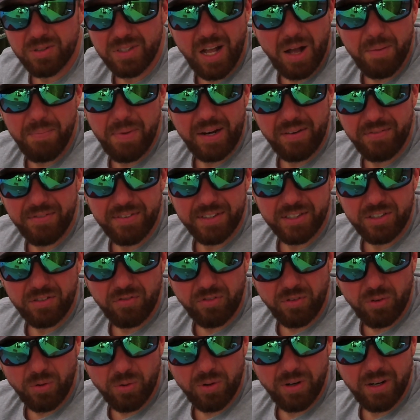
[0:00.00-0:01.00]
is not made for this
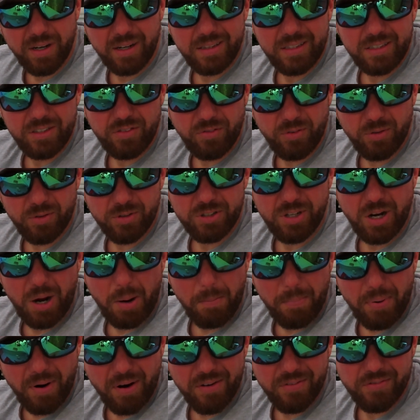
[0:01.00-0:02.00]
floor, and these floors are
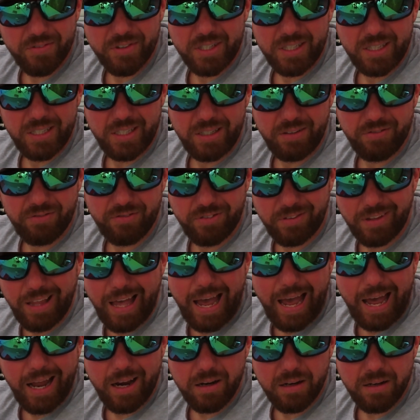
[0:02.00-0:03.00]
not perfectly
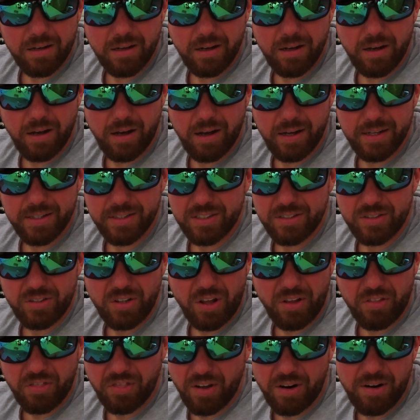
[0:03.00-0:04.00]
flat. It's
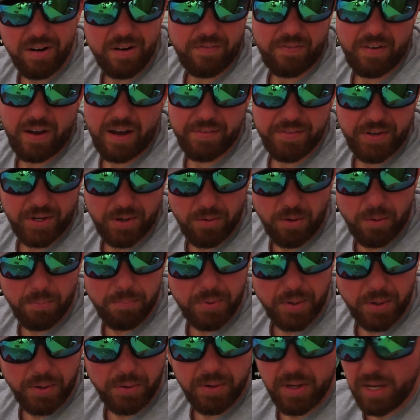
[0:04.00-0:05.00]
a 35-year-old
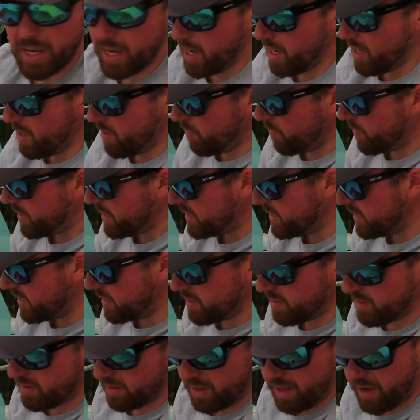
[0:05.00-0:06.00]
boat. We
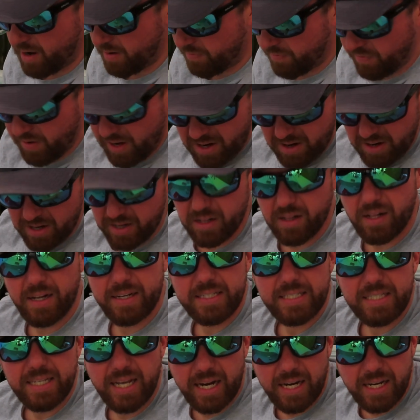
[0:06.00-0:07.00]
did a lot of fairing, a lot
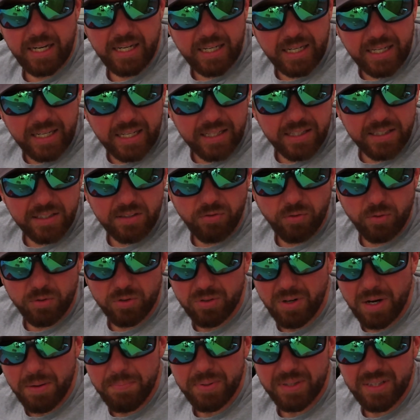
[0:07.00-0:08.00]
of sanding to get these
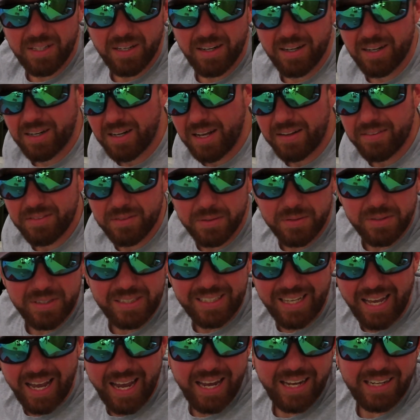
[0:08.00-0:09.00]
floors right, but they're gonna have little
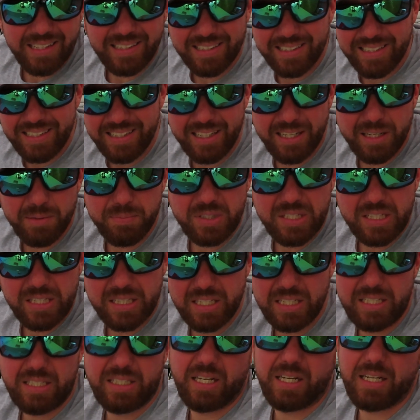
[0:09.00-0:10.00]
sags and dips and
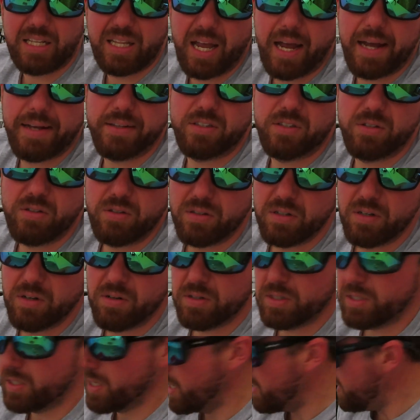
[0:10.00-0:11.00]
things like that. So you'll
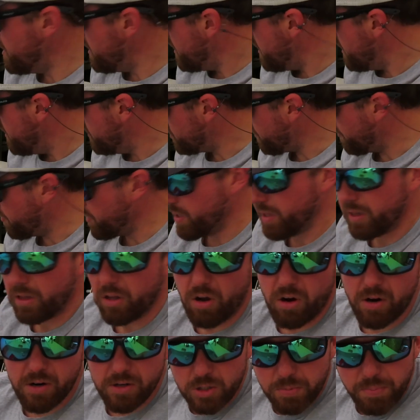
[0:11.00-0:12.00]
notice there's a pretty
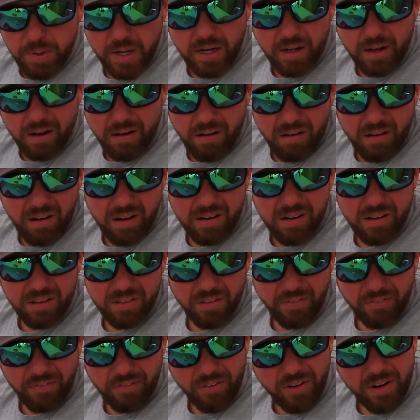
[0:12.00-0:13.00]
large bead of caulk
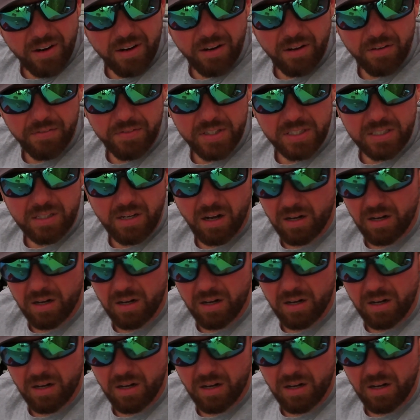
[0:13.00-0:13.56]
on the front of this